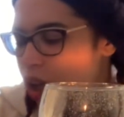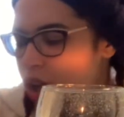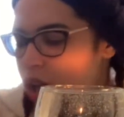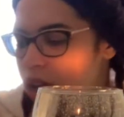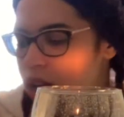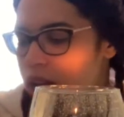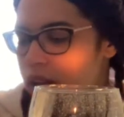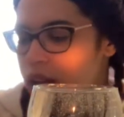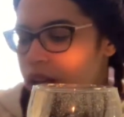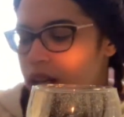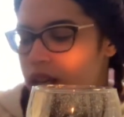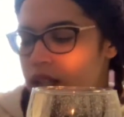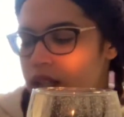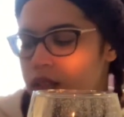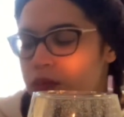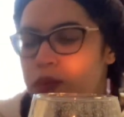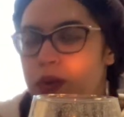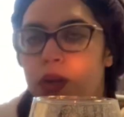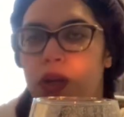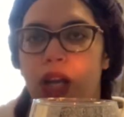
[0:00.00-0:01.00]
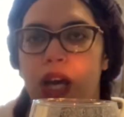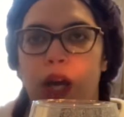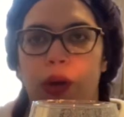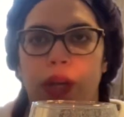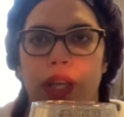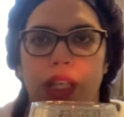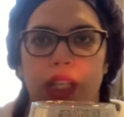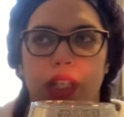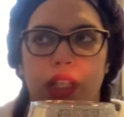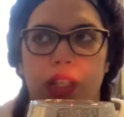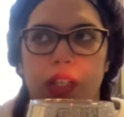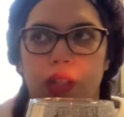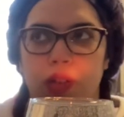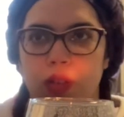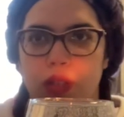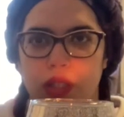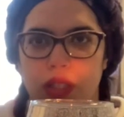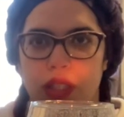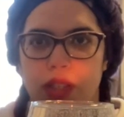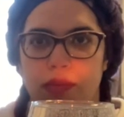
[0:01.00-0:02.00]
and let's pull out a
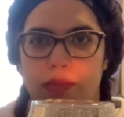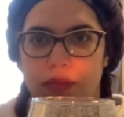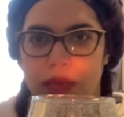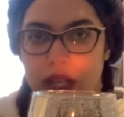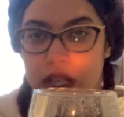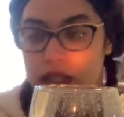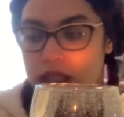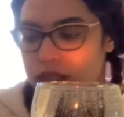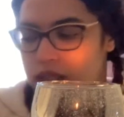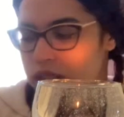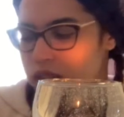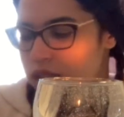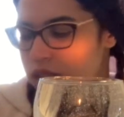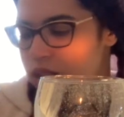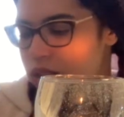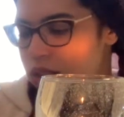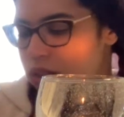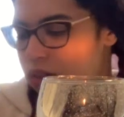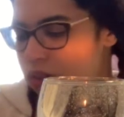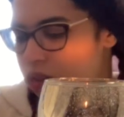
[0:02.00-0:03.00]
closing message.